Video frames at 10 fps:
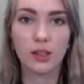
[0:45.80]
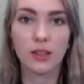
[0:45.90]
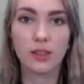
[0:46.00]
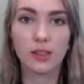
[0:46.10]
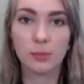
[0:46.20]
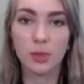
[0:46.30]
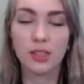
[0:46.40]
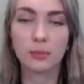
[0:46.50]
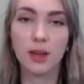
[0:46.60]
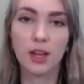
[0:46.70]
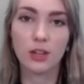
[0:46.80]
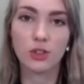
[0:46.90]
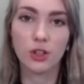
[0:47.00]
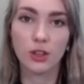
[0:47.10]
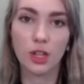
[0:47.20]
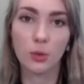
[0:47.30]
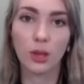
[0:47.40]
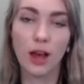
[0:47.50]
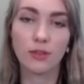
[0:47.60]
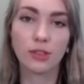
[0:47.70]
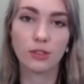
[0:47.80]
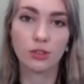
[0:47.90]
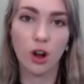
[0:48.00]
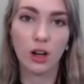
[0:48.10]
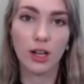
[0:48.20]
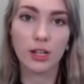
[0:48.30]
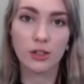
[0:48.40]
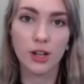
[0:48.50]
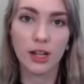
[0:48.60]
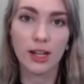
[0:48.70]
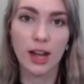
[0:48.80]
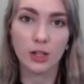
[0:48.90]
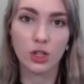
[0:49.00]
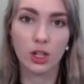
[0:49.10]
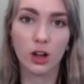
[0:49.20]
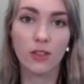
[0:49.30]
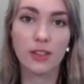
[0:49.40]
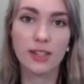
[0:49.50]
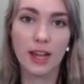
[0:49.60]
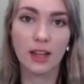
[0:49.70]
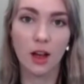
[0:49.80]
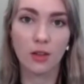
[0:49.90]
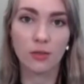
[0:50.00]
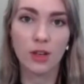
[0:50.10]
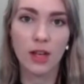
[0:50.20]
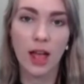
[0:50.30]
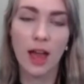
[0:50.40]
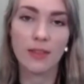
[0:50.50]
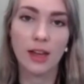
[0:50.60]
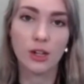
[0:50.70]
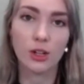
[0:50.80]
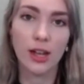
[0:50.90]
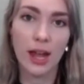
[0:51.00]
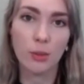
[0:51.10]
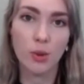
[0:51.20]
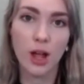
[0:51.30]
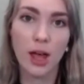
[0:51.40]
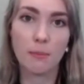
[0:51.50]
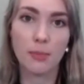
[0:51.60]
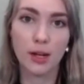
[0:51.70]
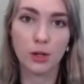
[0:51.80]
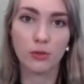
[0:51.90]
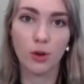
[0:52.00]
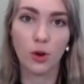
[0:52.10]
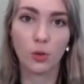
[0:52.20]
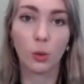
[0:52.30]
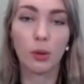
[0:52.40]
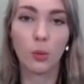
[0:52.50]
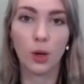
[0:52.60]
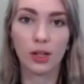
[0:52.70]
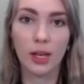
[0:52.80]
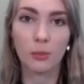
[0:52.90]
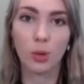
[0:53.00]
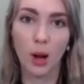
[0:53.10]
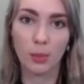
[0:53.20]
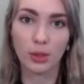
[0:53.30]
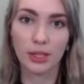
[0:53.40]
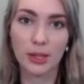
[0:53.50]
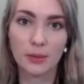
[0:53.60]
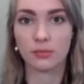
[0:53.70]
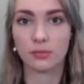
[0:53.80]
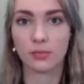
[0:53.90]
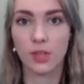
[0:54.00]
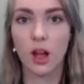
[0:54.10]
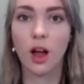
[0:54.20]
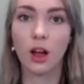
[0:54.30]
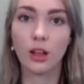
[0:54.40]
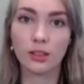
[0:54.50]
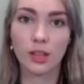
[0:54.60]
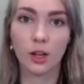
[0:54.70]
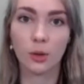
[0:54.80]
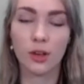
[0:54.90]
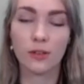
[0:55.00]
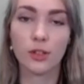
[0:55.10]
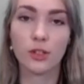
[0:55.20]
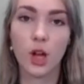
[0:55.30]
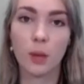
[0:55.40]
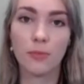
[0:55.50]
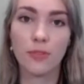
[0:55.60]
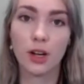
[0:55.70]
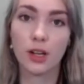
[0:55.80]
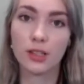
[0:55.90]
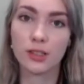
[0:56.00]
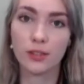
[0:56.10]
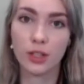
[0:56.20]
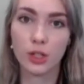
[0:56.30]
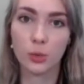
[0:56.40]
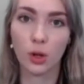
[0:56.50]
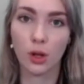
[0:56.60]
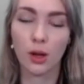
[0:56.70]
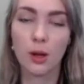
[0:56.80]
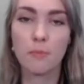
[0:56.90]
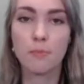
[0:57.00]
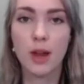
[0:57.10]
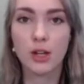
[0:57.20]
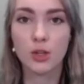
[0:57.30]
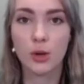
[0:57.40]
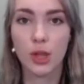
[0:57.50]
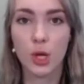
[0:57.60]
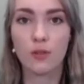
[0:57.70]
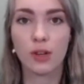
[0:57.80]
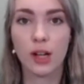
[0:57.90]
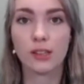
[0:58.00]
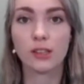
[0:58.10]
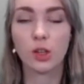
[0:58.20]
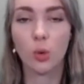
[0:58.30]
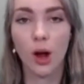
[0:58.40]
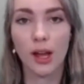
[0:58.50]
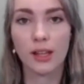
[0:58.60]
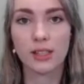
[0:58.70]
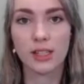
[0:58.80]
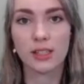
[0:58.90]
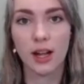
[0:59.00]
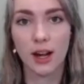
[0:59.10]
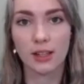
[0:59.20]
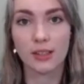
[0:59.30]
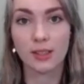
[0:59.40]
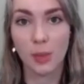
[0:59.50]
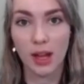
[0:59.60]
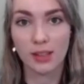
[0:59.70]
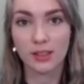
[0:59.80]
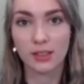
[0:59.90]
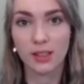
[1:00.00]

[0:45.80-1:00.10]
This means making sure that you will have a strong internet connection on the day of, and that your camera and microphone will be working properly. Also, if your job fair is virtual, make sure that you have a nice, quiet, and tidy space.